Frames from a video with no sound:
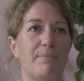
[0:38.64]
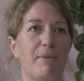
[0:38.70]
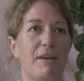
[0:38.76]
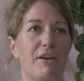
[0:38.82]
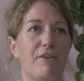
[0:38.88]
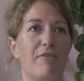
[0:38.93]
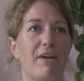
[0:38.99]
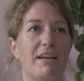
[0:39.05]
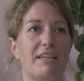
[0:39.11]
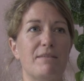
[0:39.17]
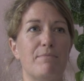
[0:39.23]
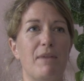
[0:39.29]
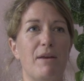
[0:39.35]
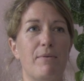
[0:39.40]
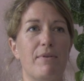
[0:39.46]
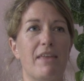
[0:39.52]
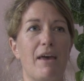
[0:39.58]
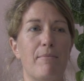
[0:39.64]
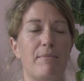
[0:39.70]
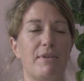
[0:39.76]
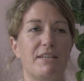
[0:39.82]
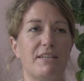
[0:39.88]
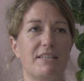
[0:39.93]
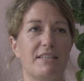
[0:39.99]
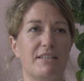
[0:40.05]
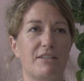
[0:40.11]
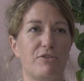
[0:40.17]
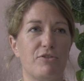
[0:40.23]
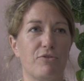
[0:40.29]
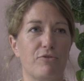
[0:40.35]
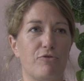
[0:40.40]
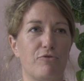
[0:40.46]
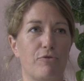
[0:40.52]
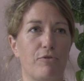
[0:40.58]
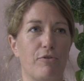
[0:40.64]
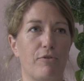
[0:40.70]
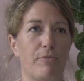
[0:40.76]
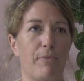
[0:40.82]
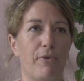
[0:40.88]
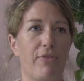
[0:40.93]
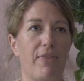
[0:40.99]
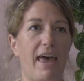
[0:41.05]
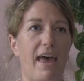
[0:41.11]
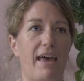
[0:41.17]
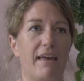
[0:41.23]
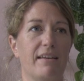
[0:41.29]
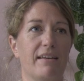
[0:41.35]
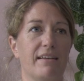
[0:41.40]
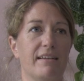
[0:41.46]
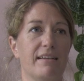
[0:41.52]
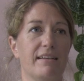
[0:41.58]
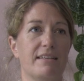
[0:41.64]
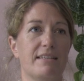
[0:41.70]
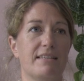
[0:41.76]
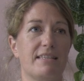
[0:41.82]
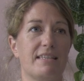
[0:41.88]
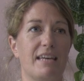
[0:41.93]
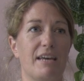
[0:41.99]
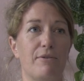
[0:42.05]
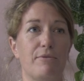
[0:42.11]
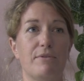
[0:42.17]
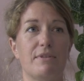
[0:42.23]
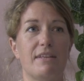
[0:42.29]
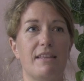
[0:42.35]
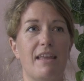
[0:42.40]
been great to meet with them and just sort of draw upon their skills